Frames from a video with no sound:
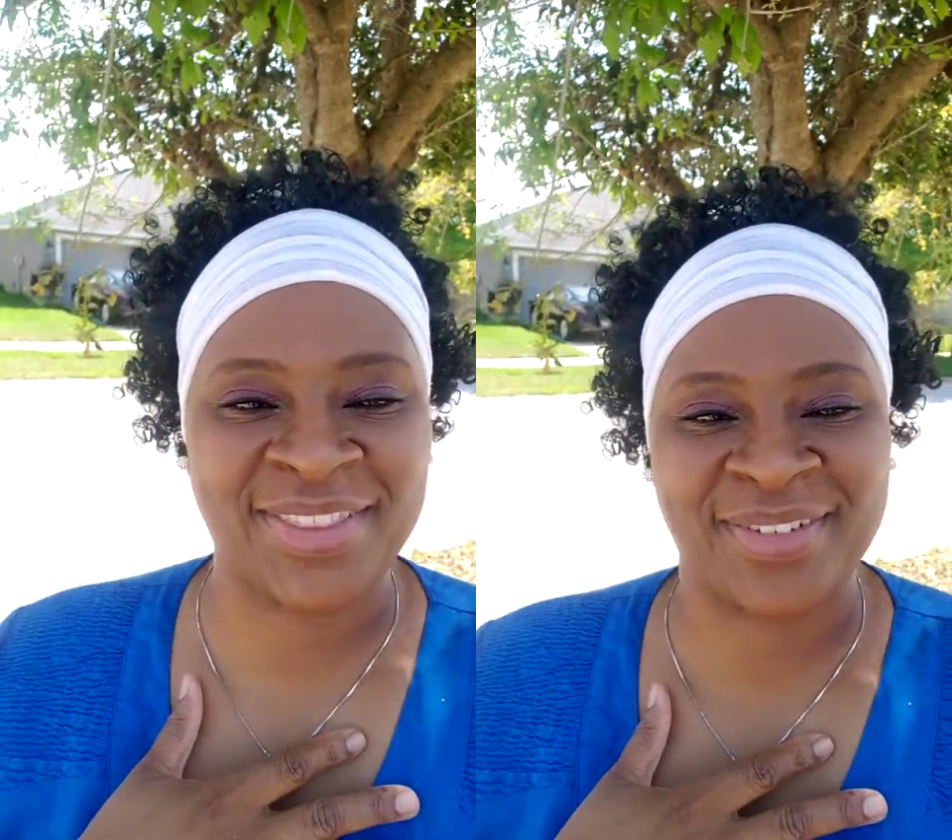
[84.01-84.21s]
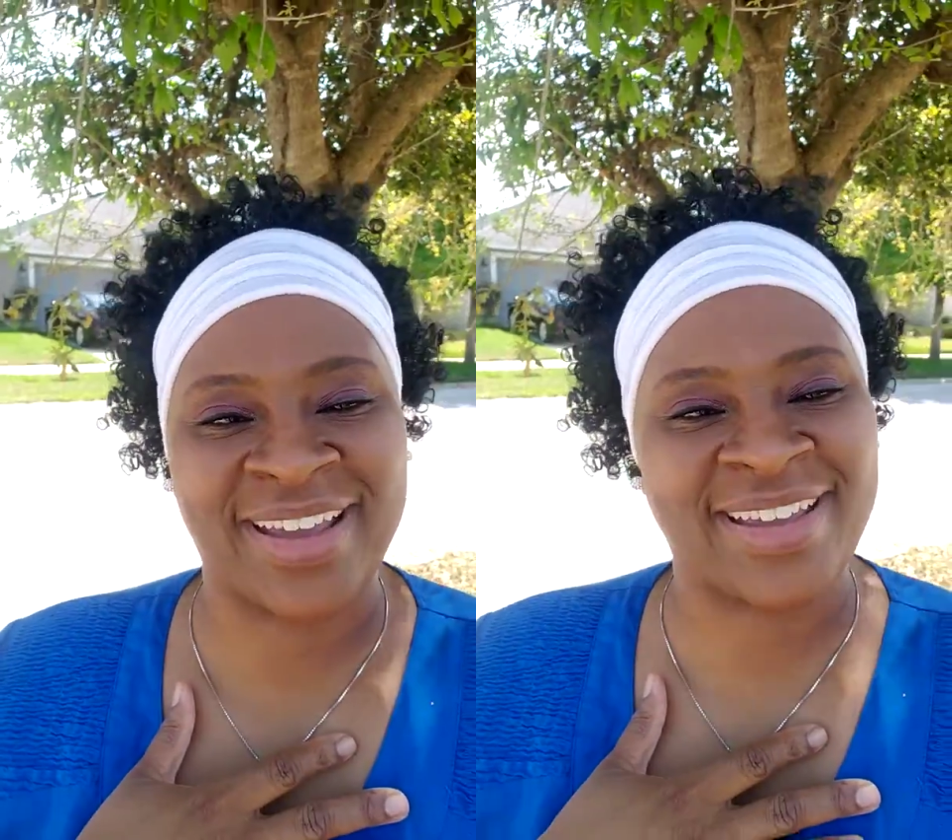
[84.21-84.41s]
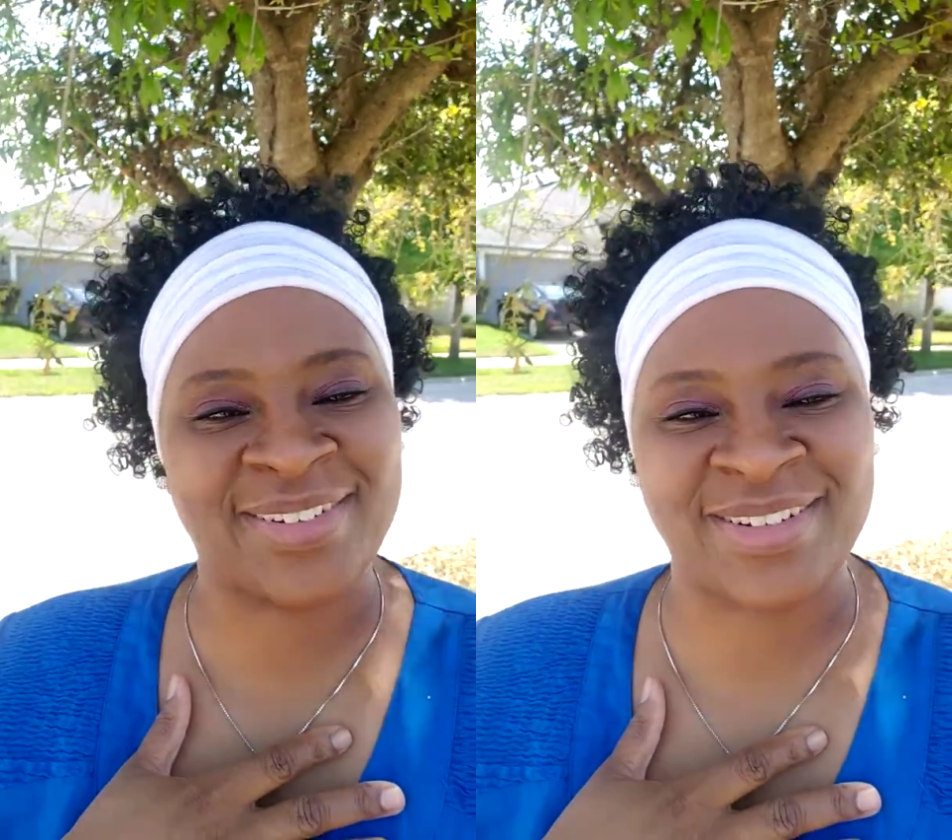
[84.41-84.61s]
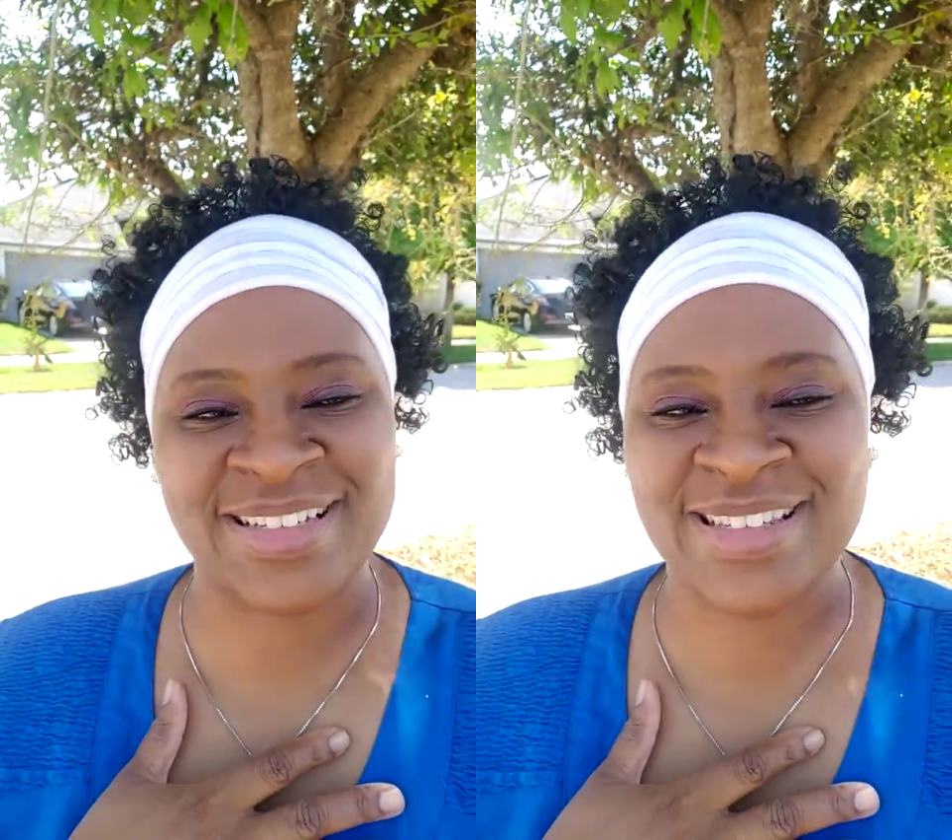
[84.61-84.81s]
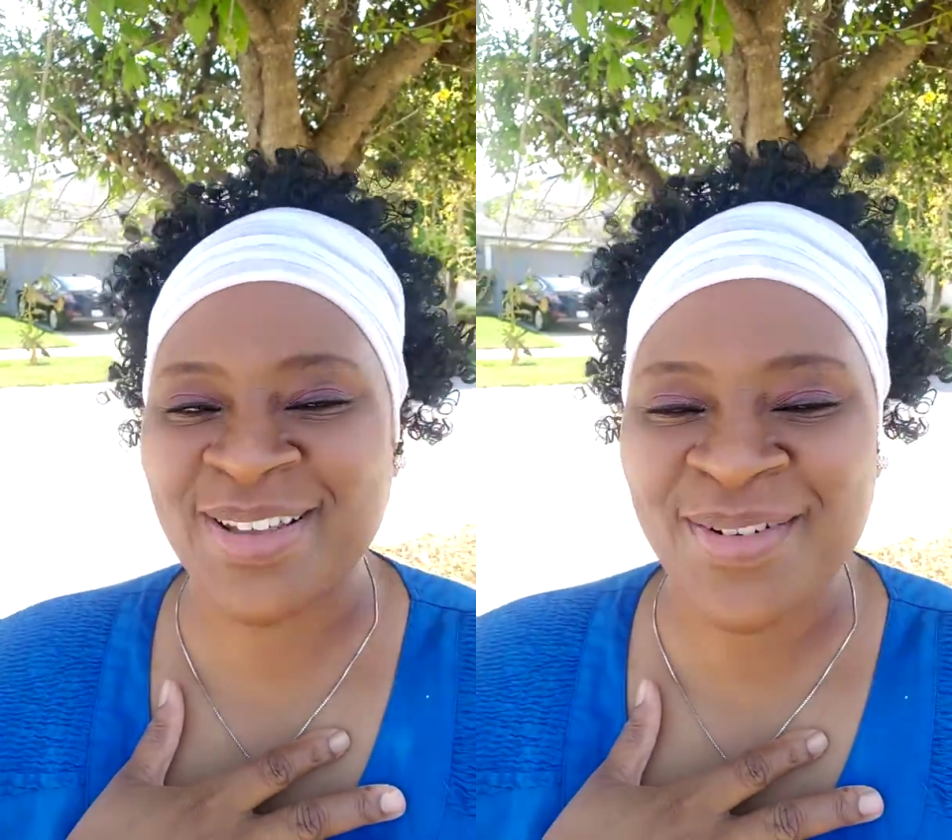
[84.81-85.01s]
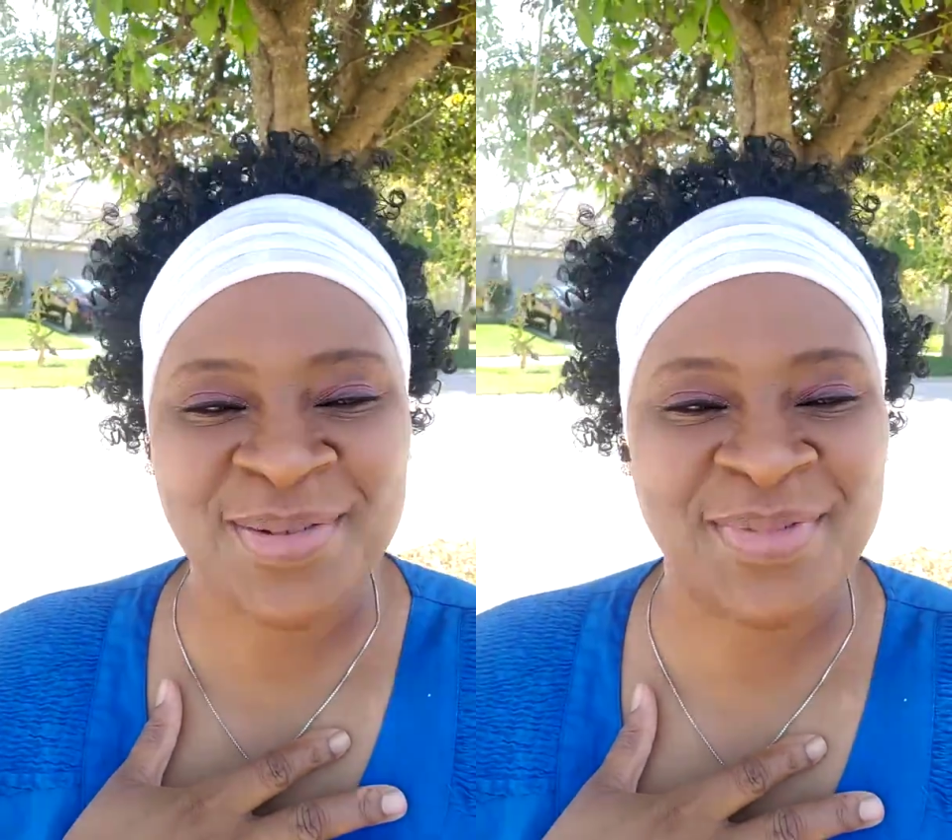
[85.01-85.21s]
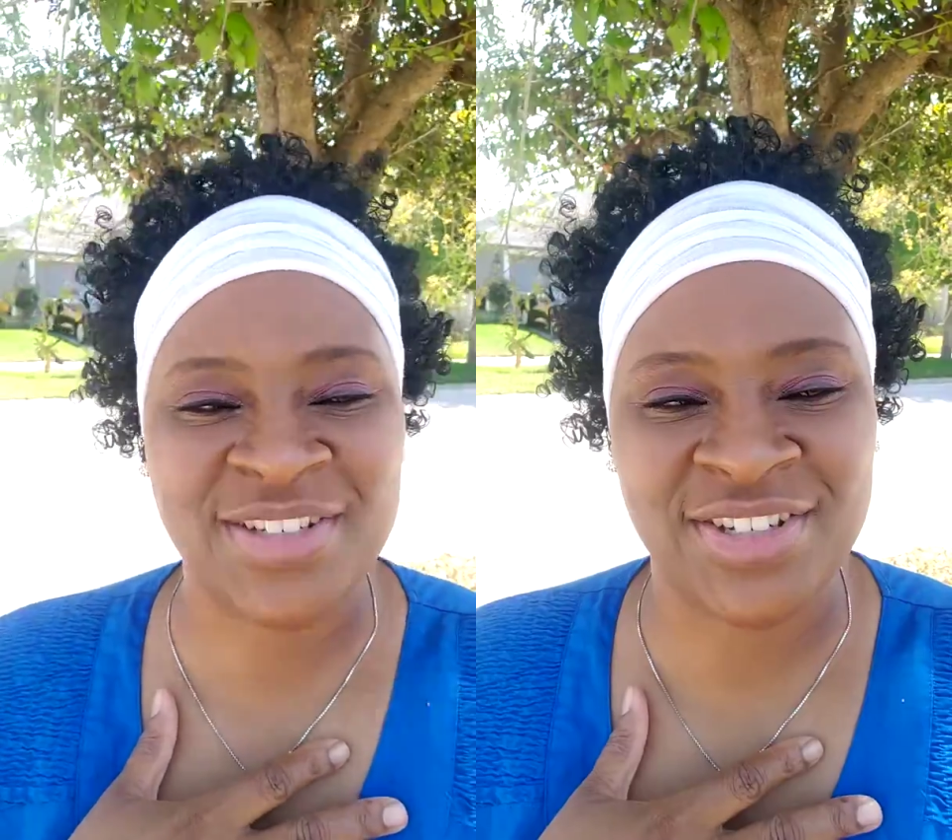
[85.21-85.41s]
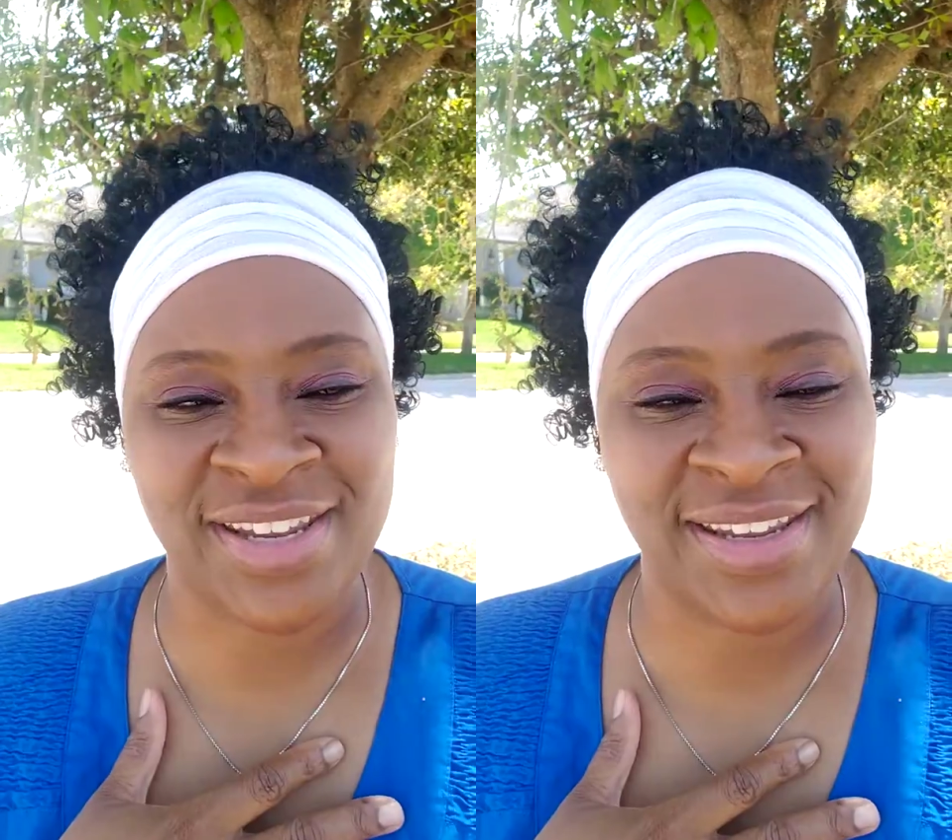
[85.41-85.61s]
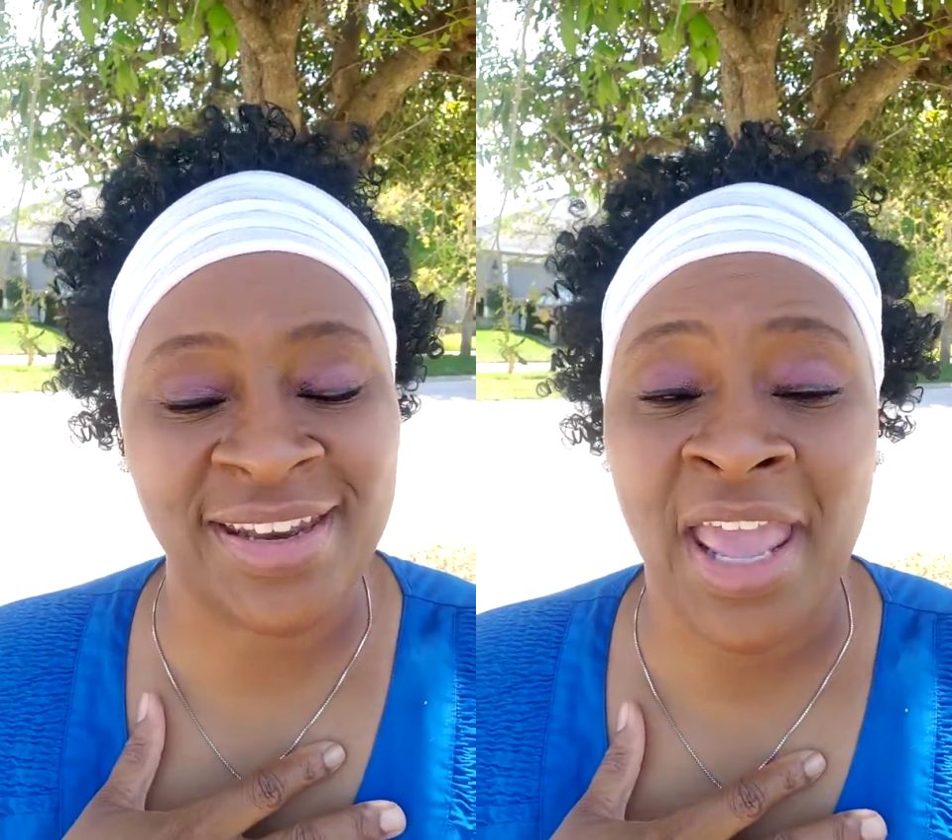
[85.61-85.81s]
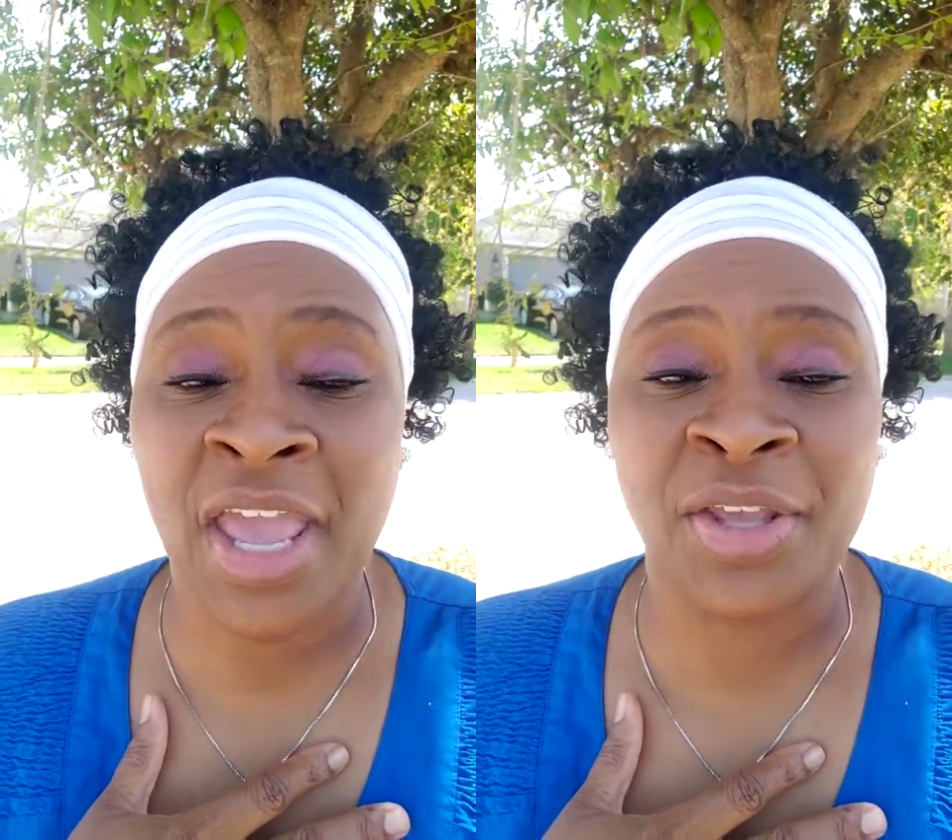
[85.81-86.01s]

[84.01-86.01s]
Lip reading: thread or a sewing machine,